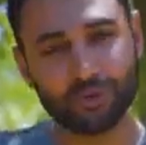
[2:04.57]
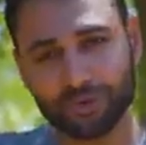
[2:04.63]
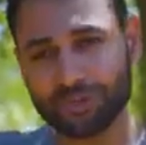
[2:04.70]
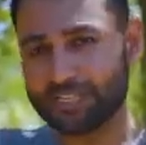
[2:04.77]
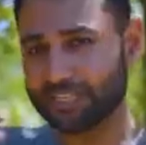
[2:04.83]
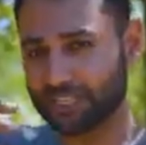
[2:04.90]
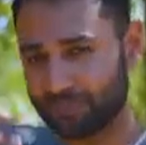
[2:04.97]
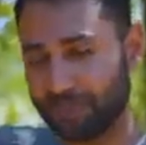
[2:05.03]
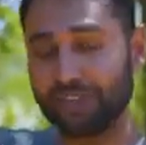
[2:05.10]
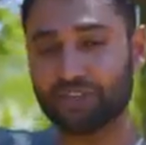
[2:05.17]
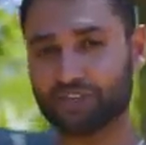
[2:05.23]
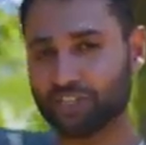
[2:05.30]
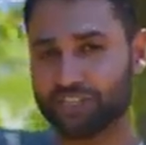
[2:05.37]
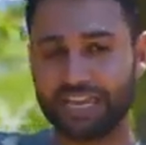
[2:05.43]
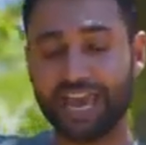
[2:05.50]
you're using
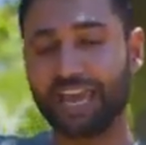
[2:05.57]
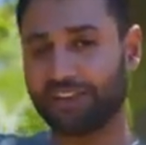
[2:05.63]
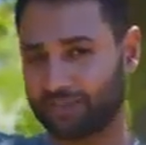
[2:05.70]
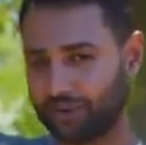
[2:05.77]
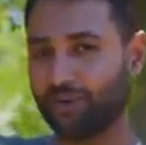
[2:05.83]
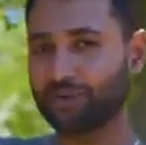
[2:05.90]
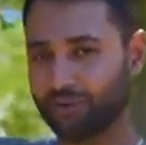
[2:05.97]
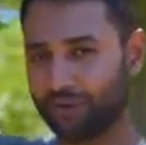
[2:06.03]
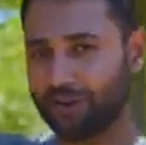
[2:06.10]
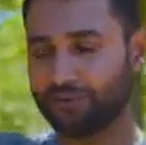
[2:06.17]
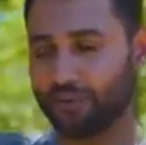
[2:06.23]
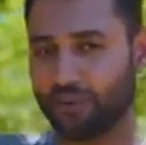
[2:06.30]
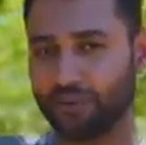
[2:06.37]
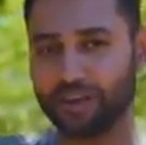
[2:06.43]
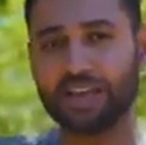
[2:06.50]
speech to text on your
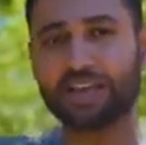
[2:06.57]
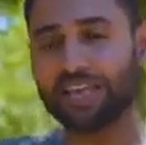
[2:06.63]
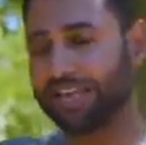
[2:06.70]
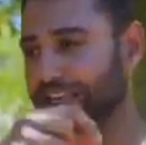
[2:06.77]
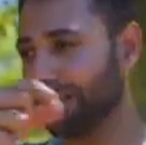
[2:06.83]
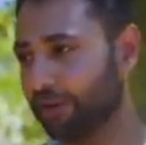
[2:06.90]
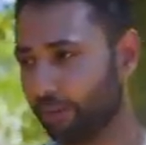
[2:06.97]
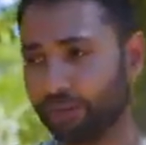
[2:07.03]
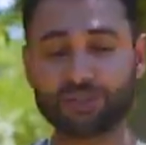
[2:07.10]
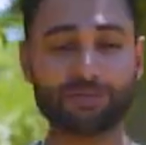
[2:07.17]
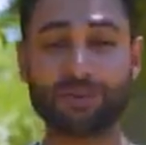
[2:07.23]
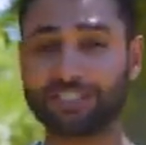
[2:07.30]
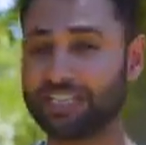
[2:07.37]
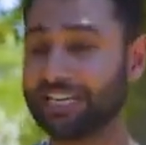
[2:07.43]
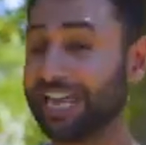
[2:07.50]
iPhone, it'll now
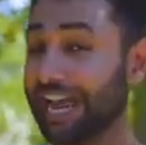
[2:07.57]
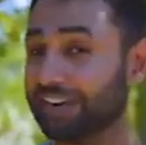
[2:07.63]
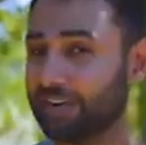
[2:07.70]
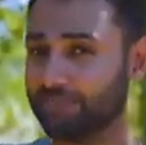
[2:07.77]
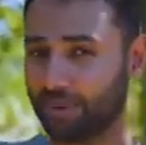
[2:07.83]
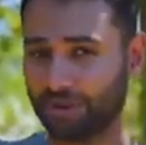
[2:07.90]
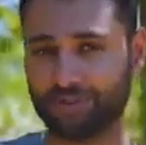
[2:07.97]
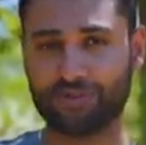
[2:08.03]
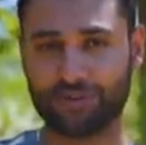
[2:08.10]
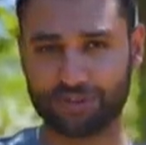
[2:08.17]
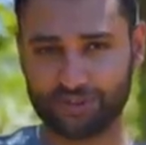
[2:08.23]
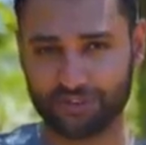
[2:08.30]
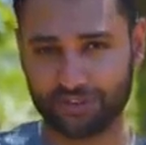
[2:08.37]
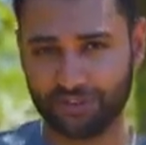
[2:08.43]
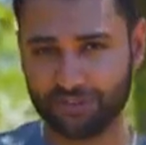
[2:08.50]
automatically add in
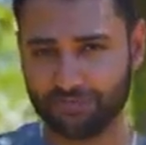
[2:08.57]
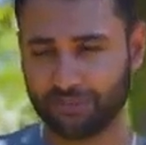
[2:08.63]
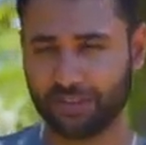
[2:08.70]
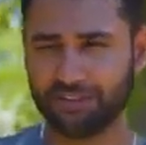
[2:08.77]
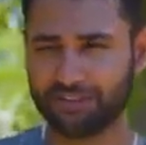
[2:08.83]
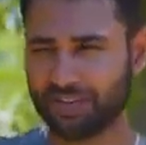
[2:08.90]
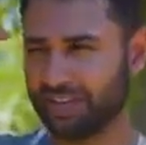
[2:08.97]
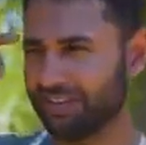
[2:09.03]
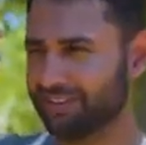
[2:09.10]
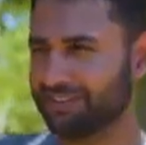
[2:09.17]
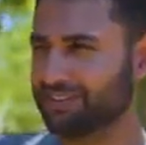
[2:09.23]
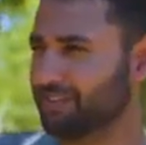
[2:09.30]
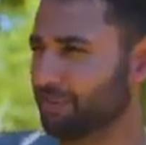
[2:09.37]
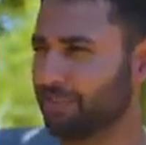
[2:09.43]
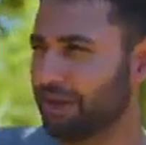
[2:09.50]
punctuation and
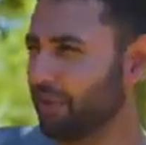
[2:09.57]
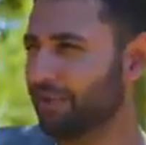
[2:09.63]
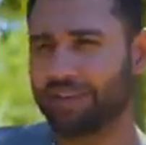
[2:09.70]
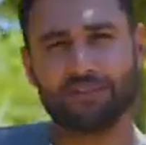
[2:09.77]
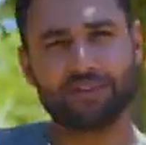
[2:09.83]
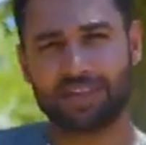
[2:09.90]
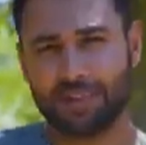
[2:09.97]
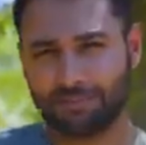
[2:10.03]
somehow even